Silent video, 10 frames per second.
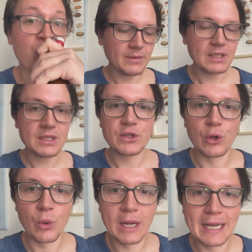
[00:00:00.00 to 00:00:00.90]

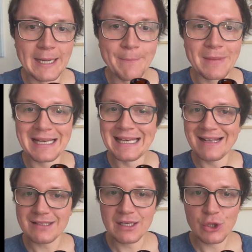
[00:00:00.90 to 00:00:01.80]
So,
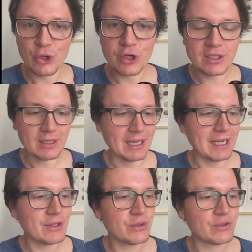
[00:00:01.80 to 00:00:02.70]
lesson learned, I
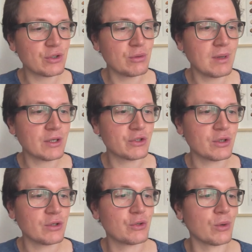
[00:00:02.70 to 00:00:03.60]
use too
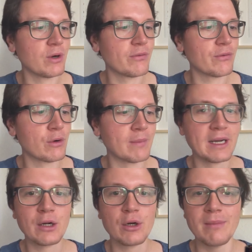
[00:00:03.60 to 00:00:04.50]
much sugar for my
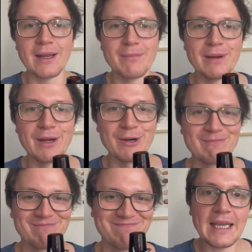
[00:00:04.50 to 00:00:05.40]
homemade beer.
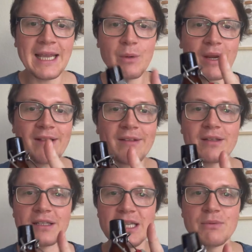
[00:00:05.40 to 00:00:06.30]
Anyways,
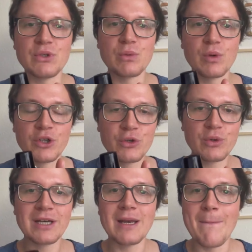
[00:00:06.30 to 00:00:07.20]
keep doing what you're
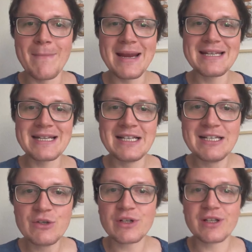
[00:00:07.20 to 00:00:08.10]
doing. May the
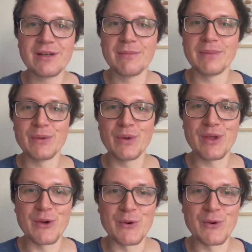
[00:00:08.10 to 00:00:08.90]
gluten be with you.